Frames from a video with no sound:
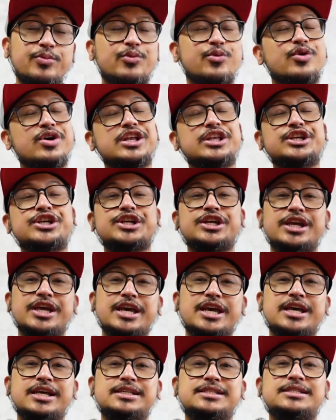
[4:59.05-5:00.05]
which
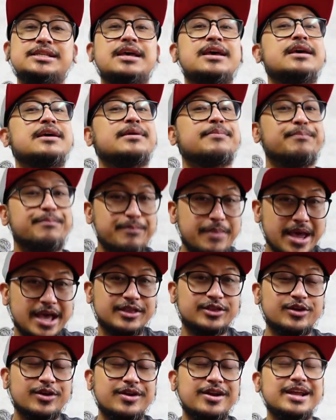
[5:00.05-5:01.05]
is
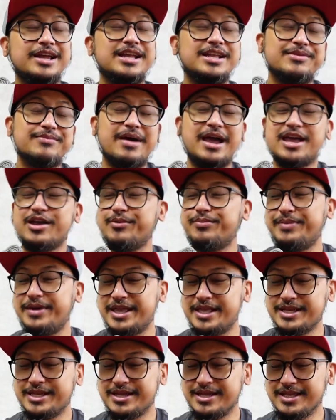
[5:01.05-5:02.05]
better in my
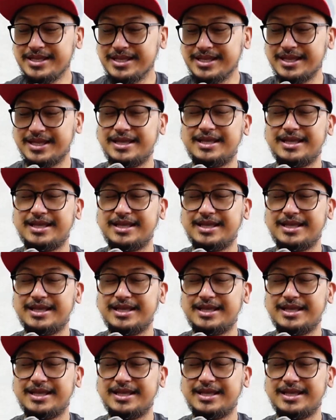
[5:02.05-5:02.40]
opinion.